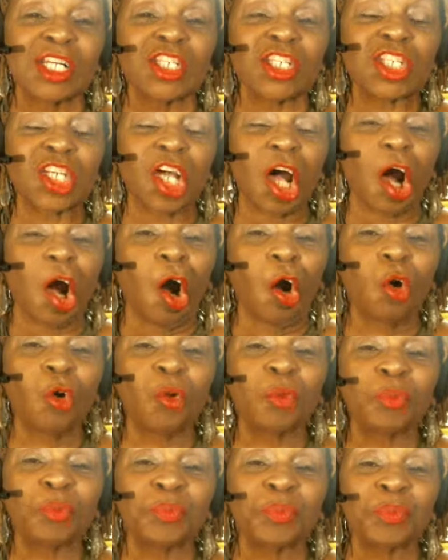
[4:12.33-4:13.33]

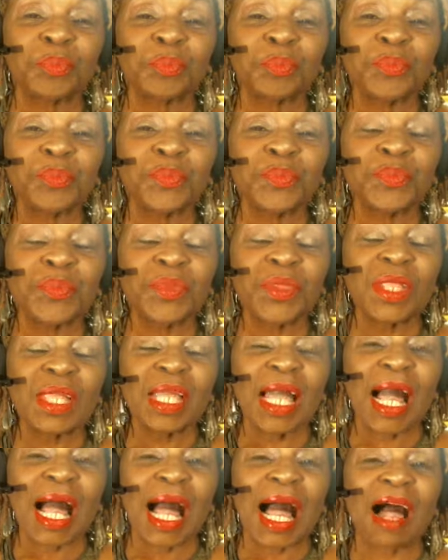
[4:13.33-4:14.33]
So,
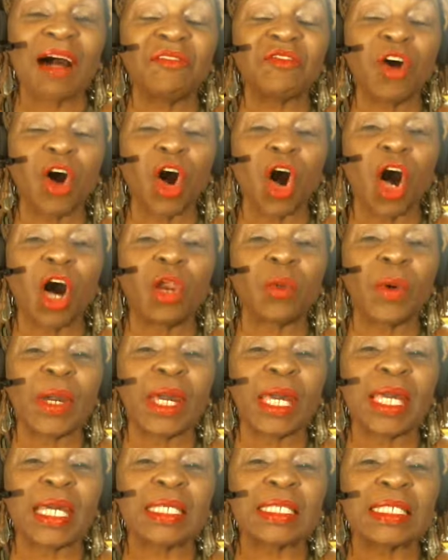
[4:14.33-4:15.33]
I've
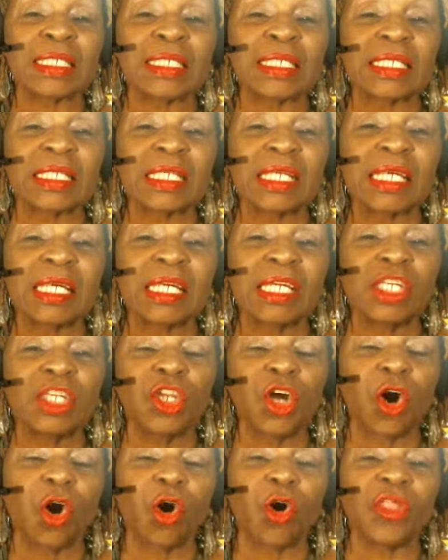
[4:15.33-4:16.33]
always
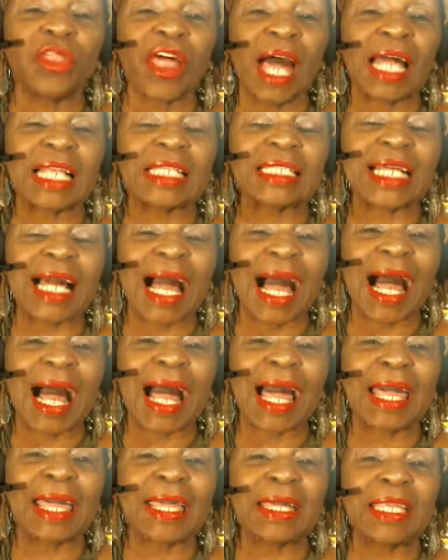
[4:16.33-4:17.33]
know that
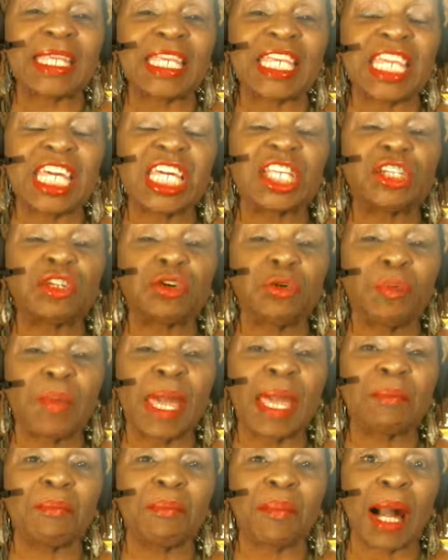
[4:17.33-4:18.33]
I need to
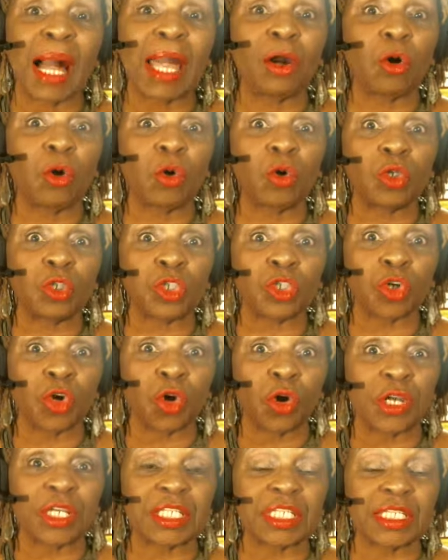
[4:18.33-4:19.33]
make my own
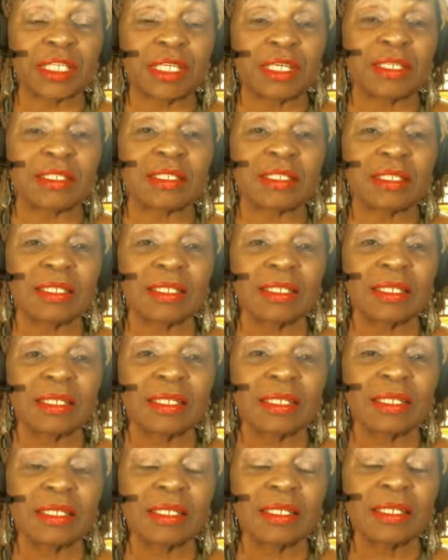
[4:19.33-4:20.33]
choices
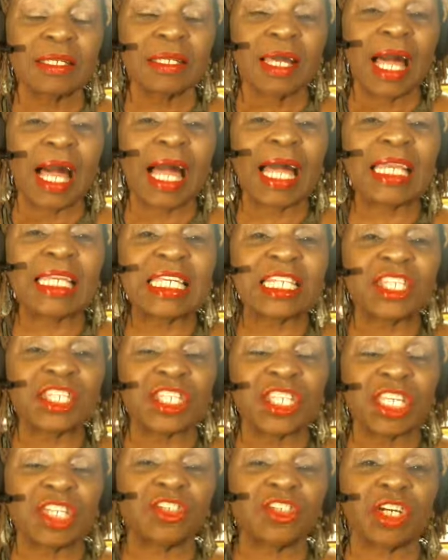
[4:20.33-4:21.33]
and
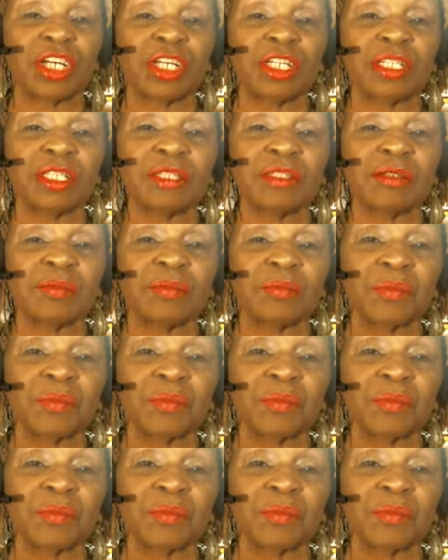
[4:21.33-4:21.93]
decision.